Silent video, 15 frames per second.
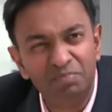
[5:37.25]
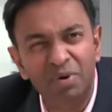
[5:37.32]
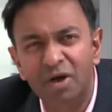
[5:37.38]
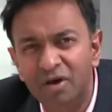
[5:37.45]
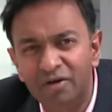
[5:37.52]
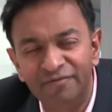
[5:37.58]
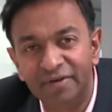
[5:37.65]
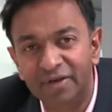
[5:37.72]

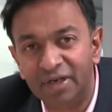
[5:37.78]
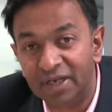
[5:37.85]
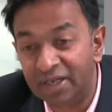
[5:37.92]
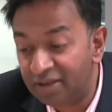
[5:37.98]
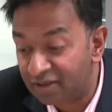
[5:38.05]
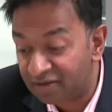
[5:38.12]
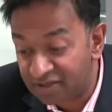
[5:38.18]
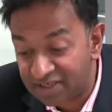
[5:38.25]

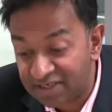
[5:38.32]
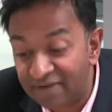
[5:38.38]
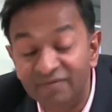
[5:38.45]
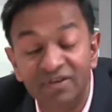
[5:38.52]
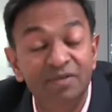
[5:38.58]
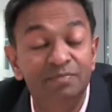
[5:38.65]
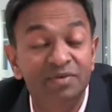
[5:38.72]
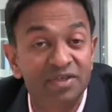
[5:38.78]
perfectly the
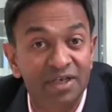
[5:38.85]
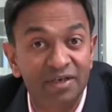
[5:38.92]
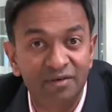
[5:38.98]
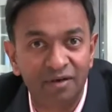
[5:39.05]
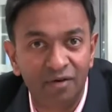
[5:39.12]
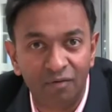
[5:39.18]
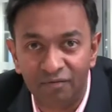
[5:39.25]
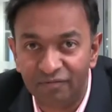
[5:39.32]

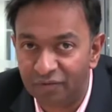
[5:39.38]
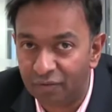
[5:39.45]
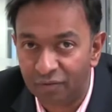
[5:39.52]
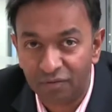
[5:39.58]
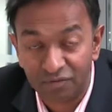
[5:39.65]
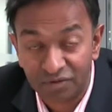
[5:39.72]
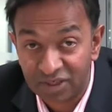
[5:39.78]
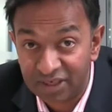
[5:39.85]
70% of
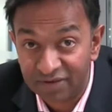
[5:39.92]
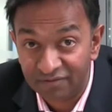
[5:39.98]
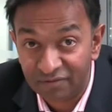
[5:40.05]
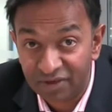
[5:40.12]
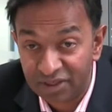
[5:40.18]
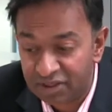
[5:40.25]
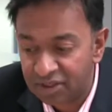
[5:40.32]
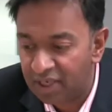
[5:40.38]
your
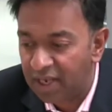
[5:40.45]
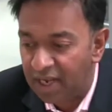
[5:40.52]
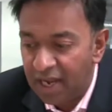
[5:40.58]
deliveries,